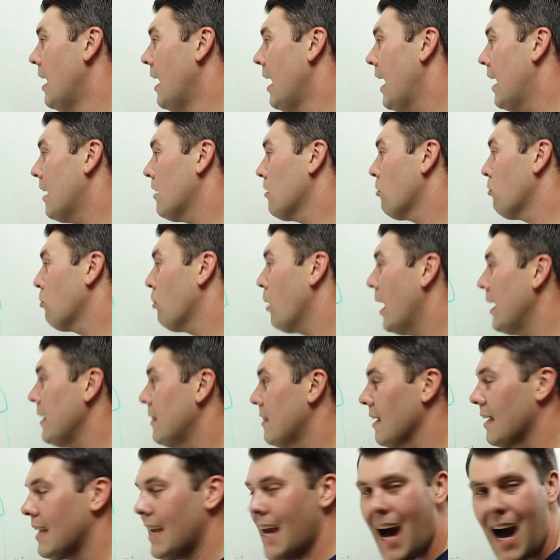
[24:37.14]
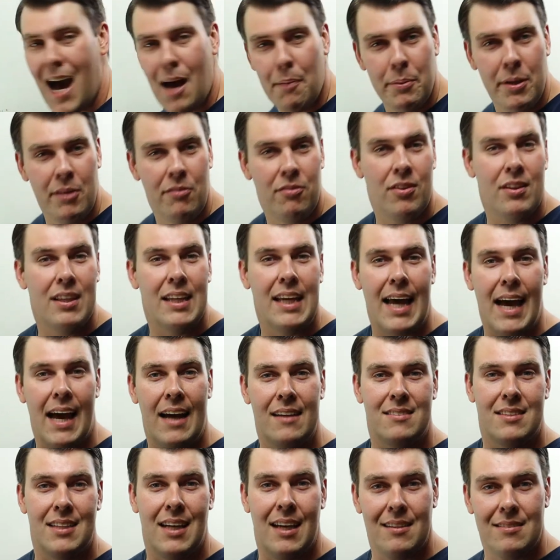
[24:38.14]
how to write the copy for the
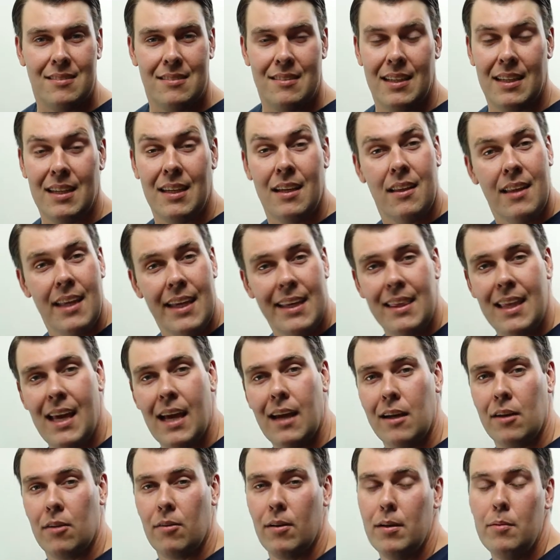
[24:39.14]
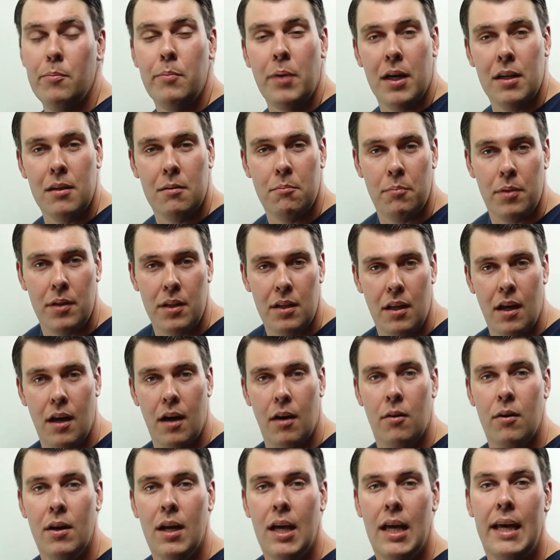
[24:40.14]
ad text. Then click that green button
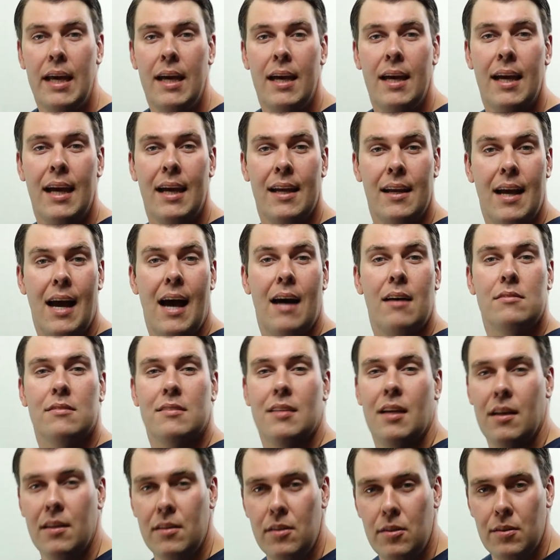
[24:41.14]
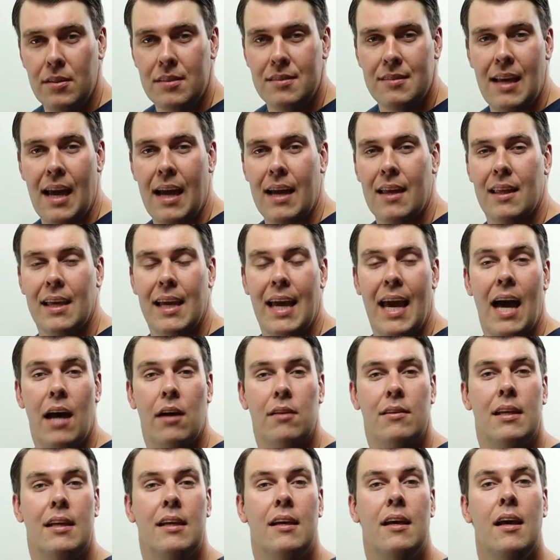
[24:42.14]
below and I'll tell you exactly how
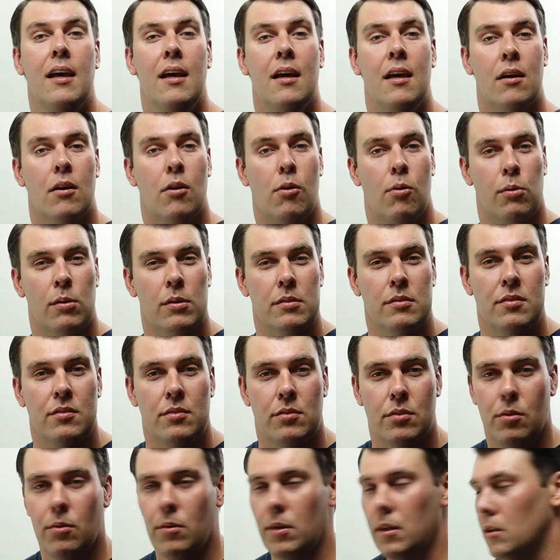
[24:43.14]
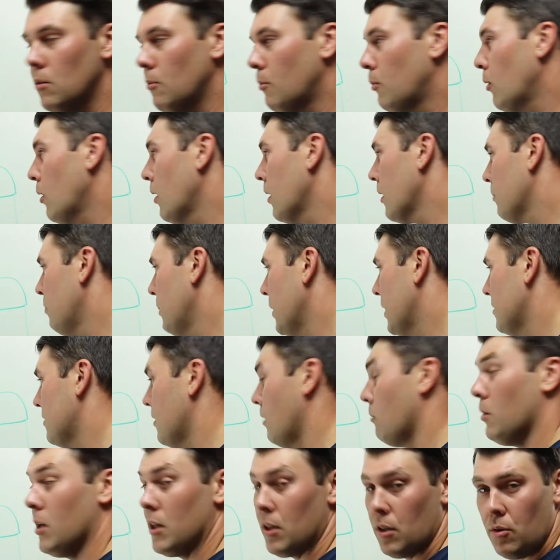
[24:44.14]
the course is going to work because
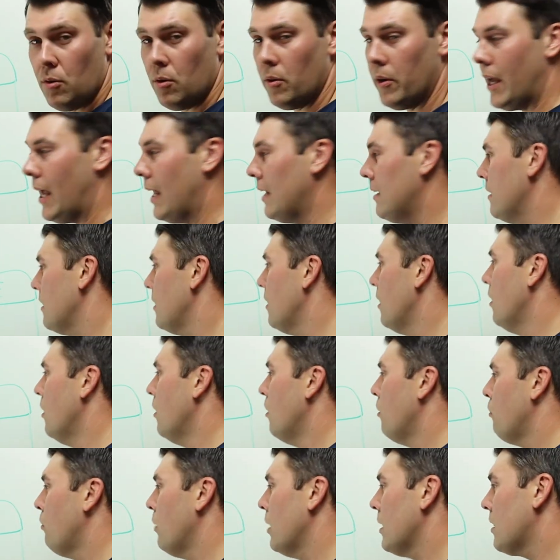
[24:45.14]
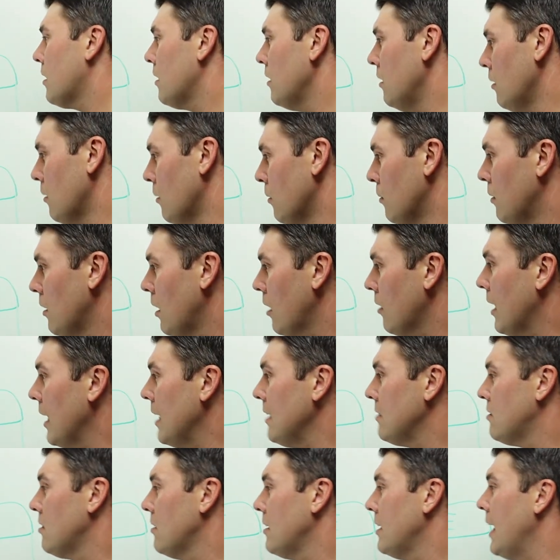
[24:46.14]
I want to create it with you.
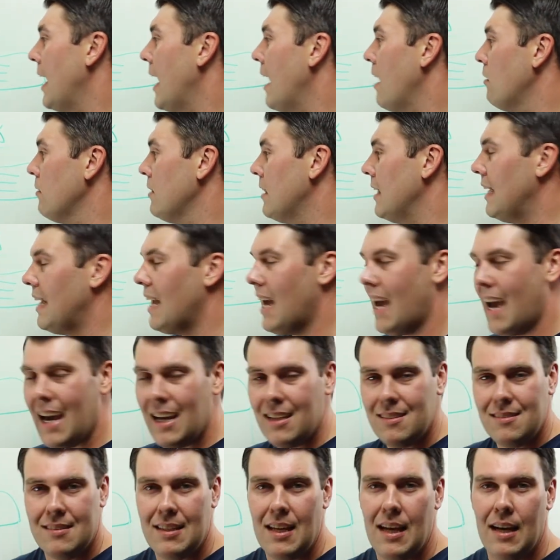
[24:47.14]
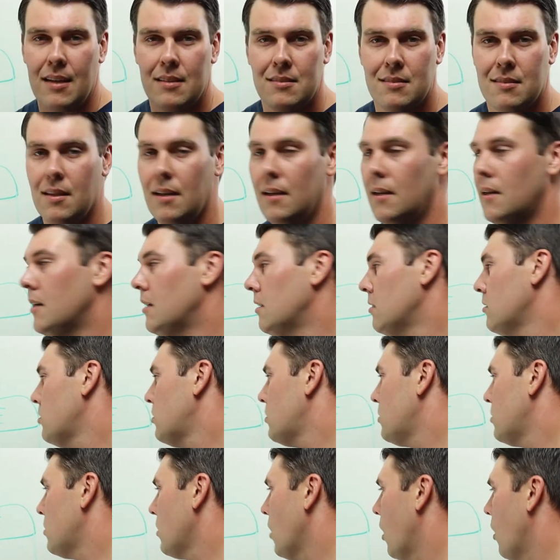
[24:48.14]
Okay, so now the ad text.
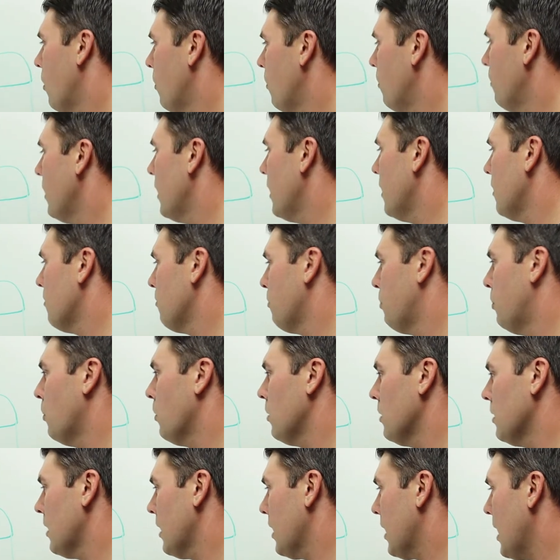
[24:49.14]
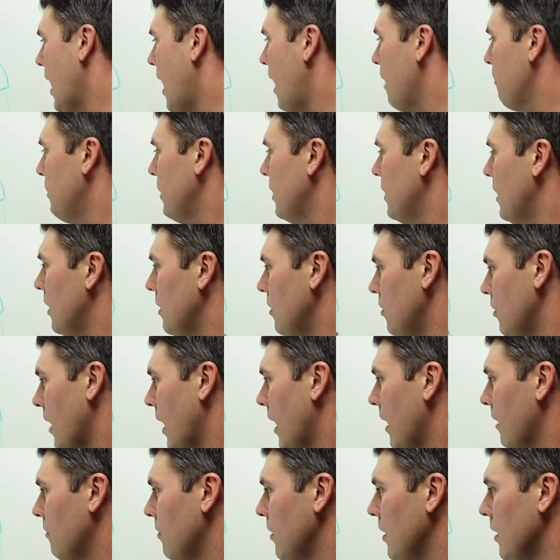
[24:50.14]
So important, the copy that you
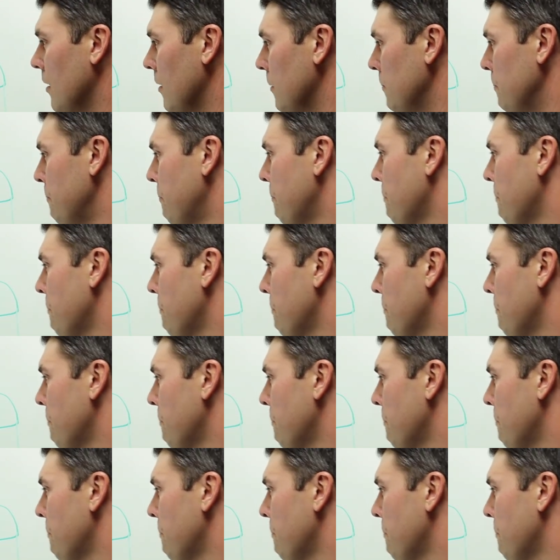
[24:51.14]
have here.